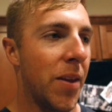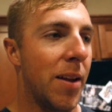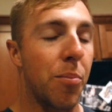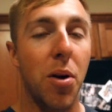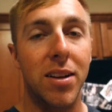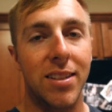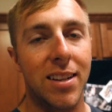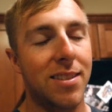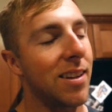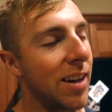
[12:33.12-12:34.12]
and
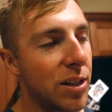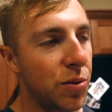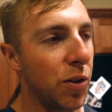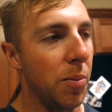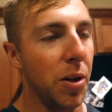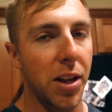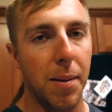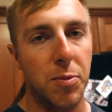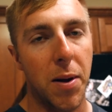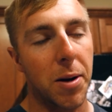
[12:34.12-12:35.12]
processed. Like I just feel a million
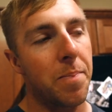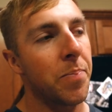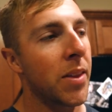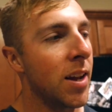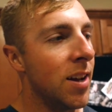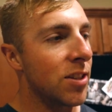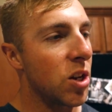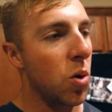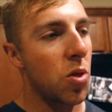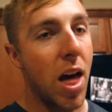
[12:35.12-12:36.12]
times better.
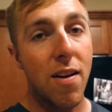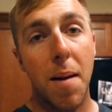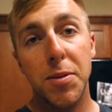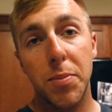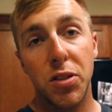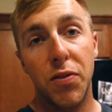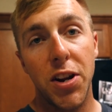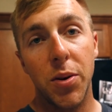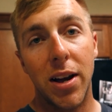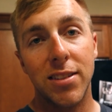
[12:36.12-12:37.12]
So that wraps up this
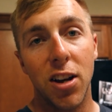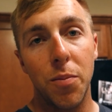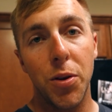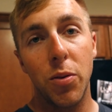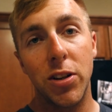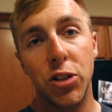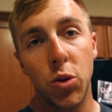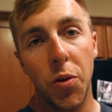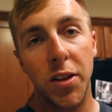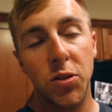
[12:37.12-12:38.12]
video, guys. Hope you
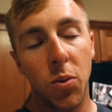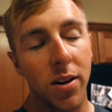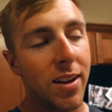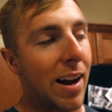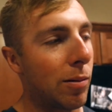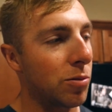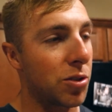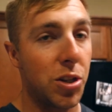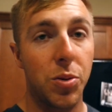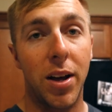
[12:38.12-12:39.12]
enjoyed this one, and I will
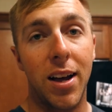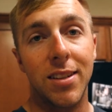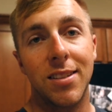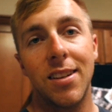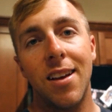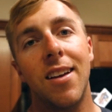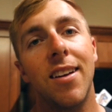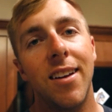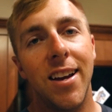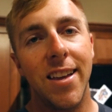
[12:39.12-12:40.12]
see you guys
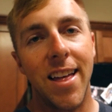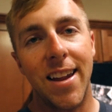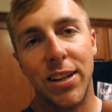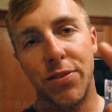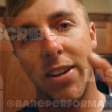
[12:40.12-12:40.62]
in that next